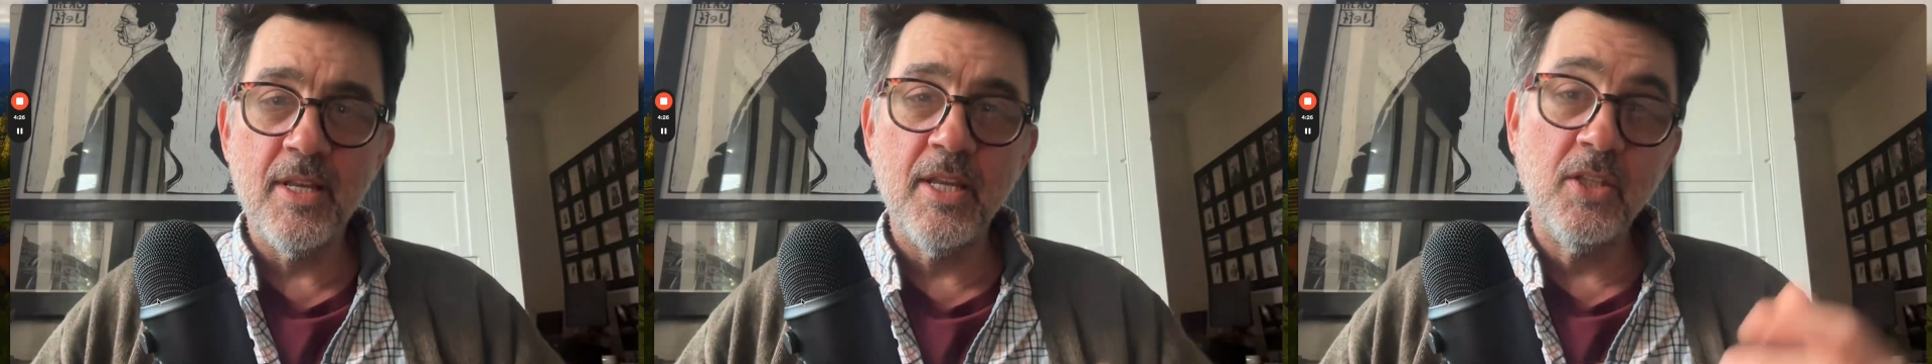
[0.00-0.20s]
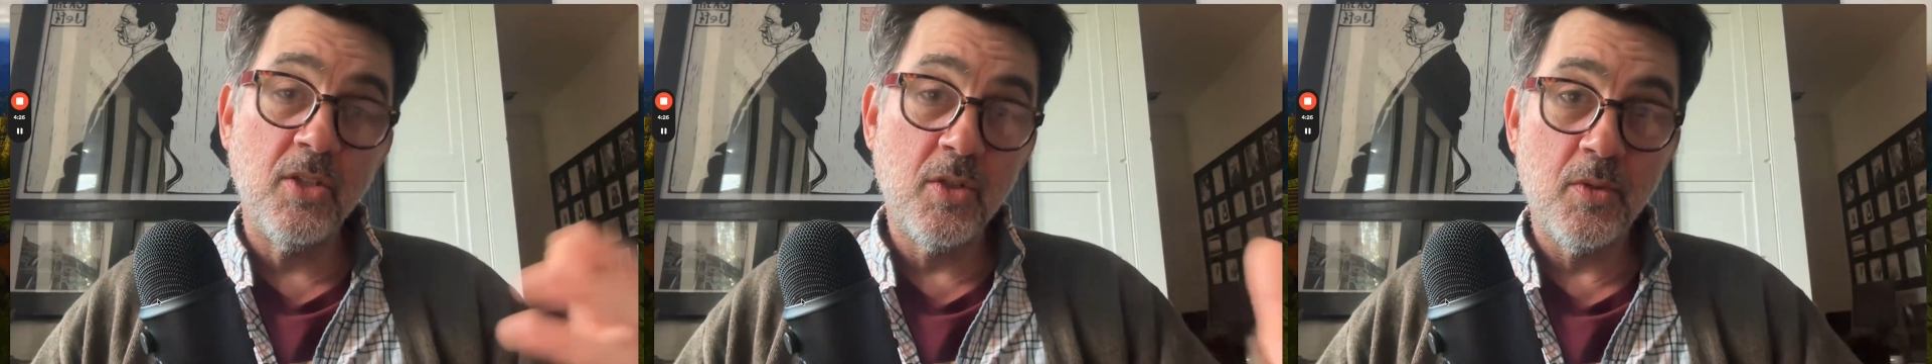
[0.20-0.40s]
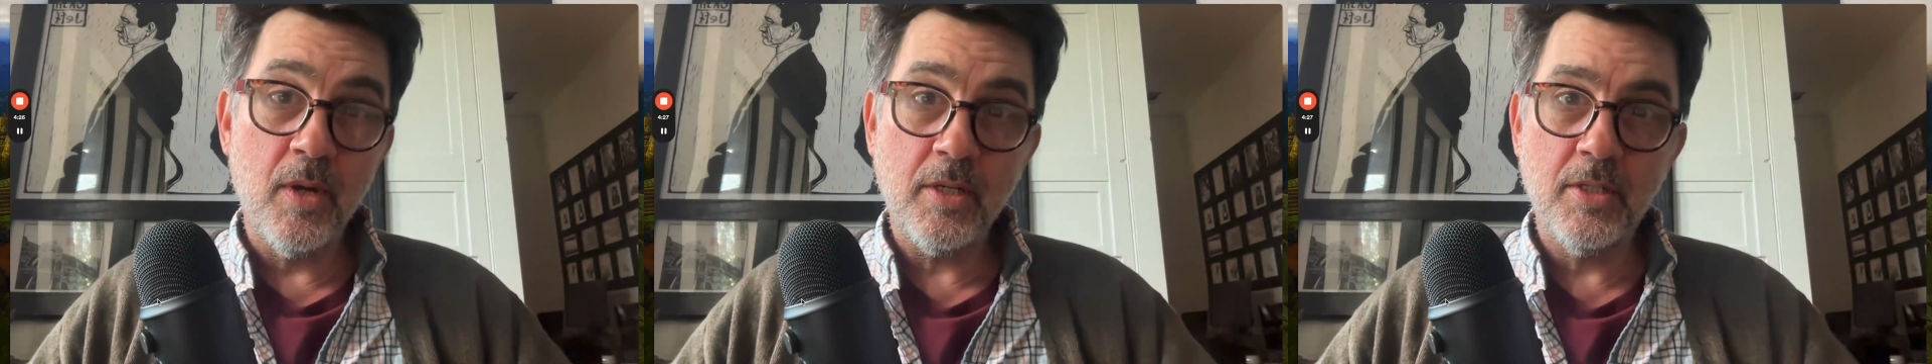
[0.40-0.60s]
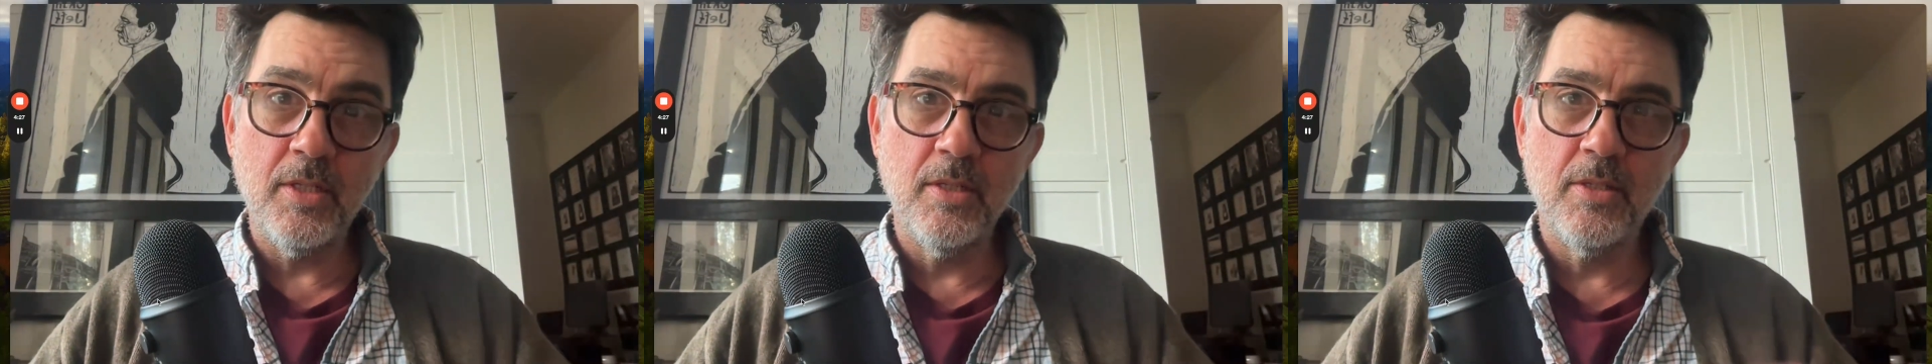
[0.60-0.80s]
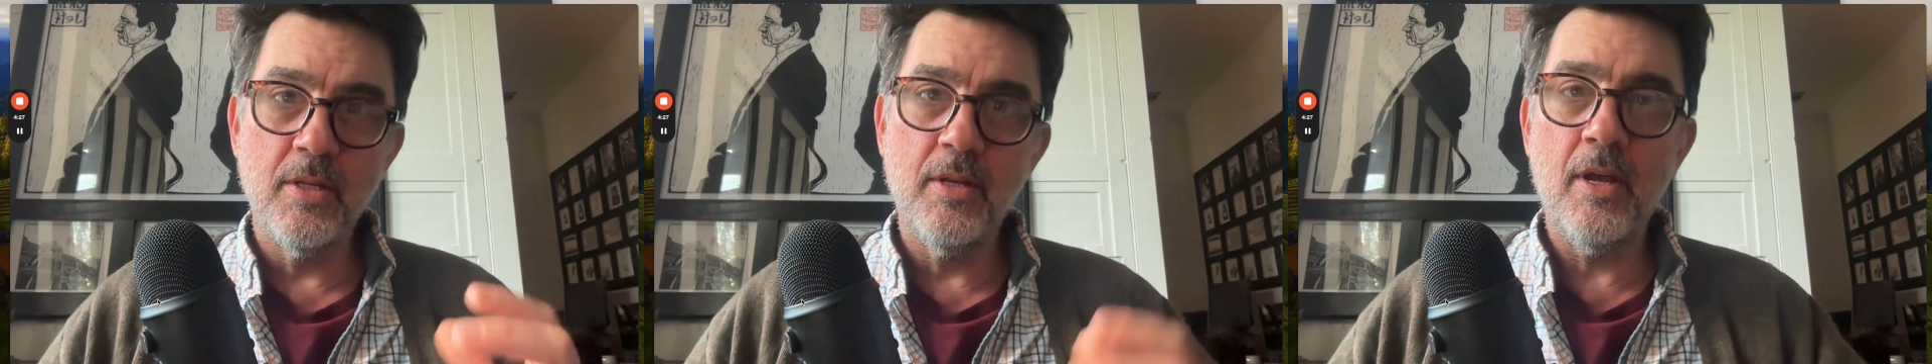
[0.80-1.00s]

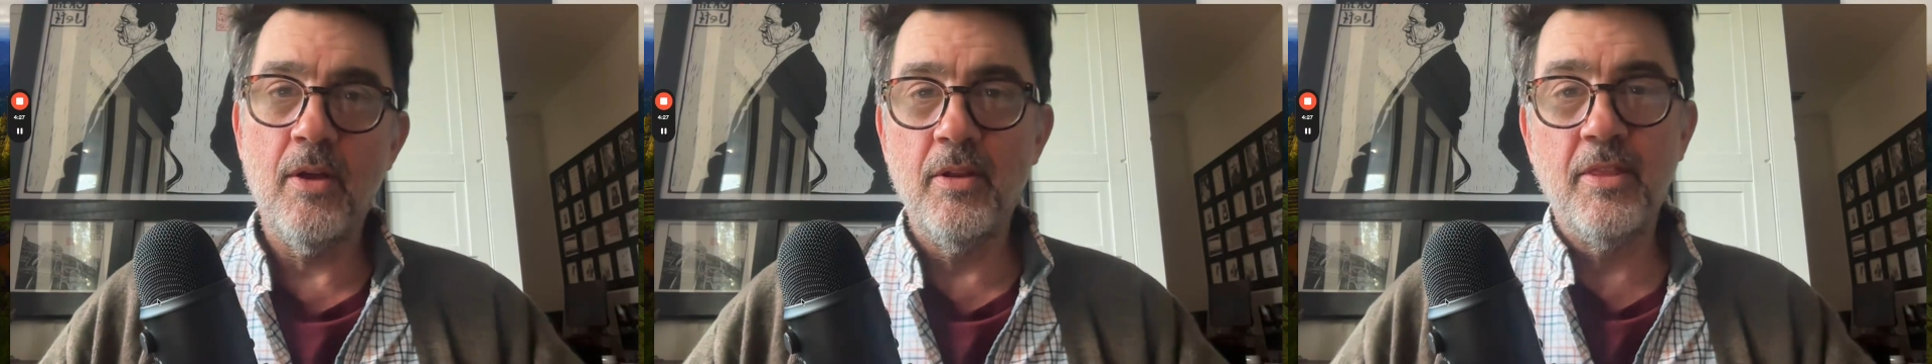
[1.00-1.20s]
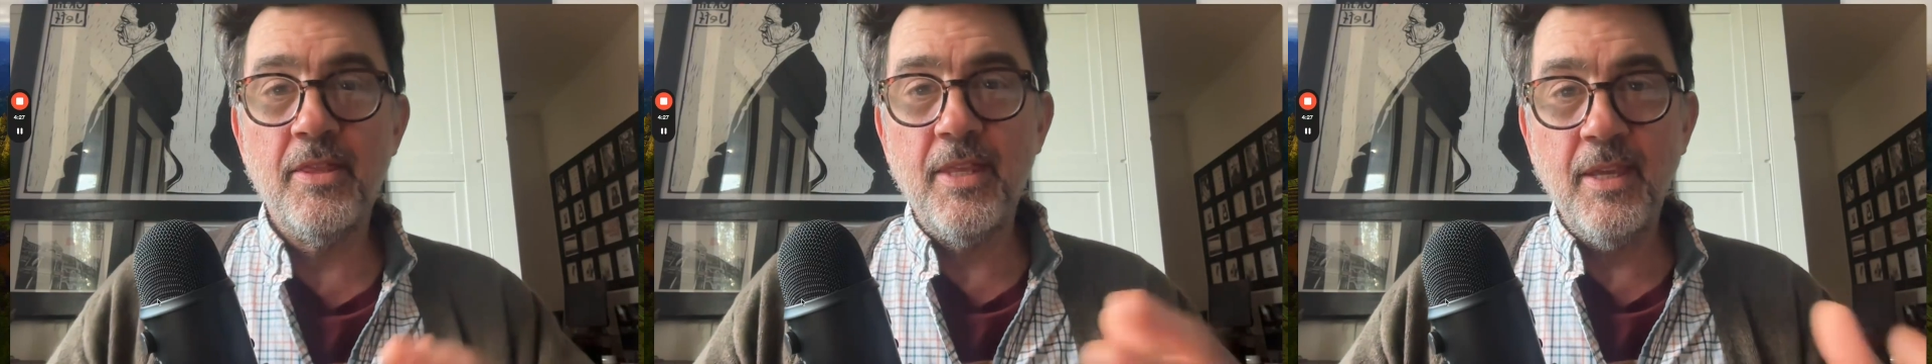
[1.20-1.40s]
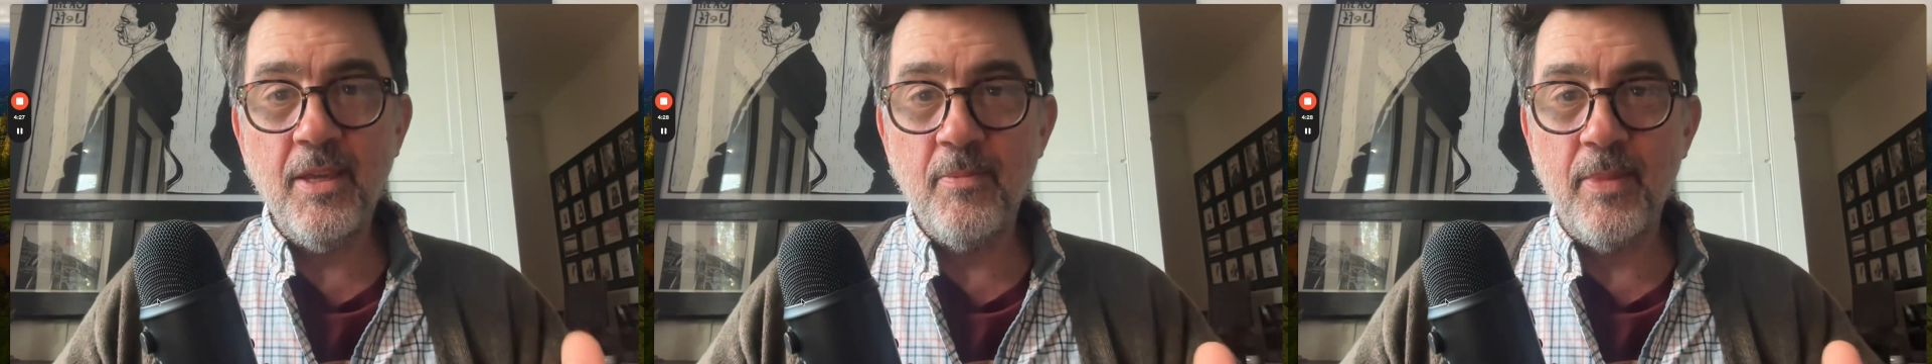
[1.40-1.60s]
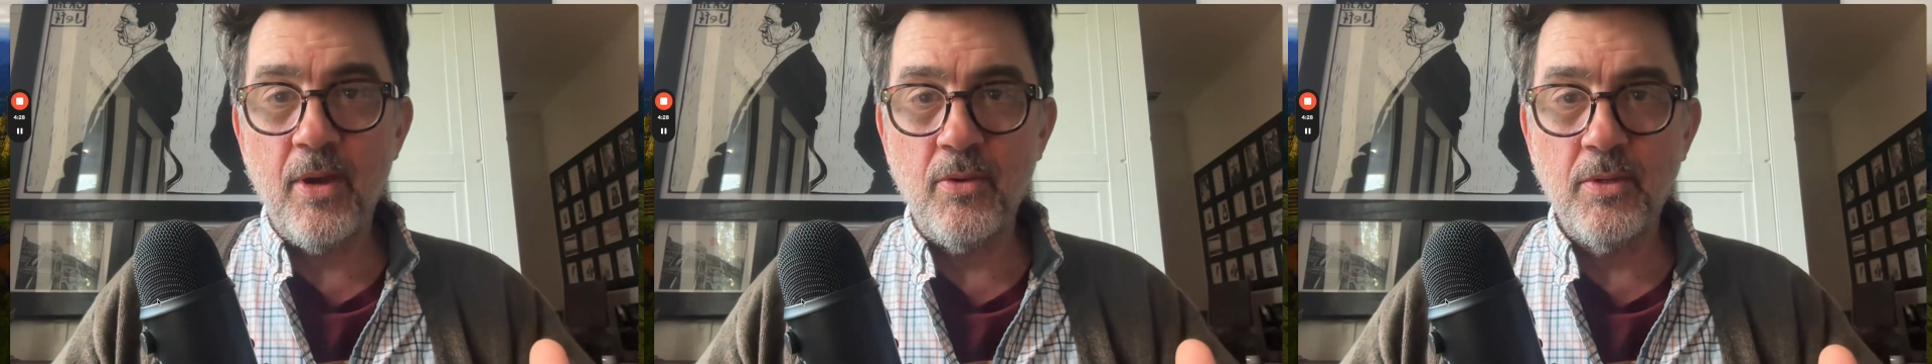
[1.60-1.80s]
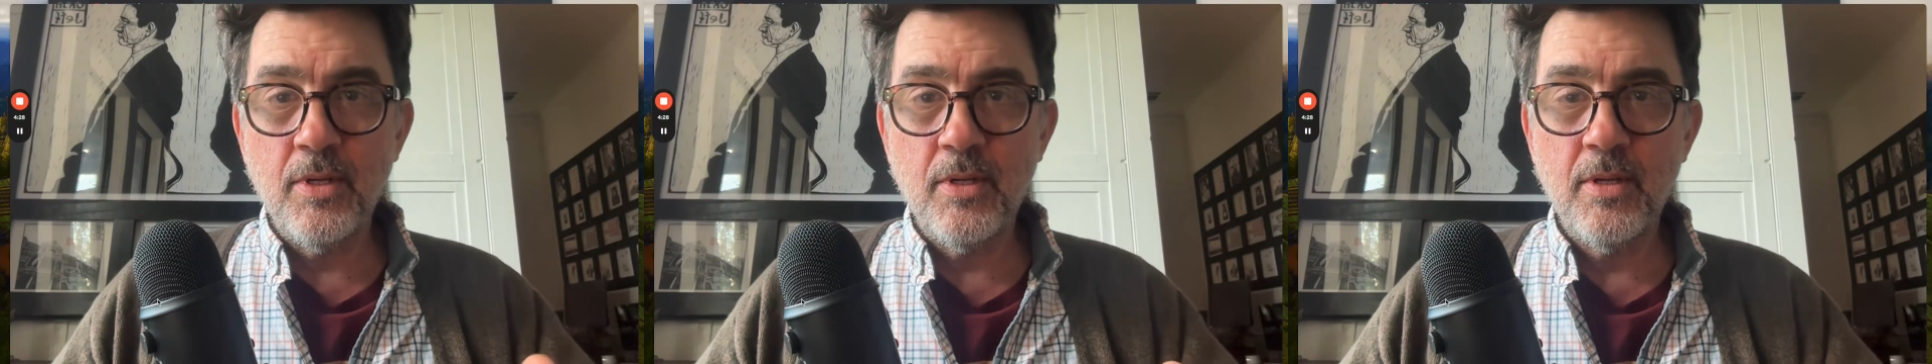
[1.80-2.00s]
instructions on how to think about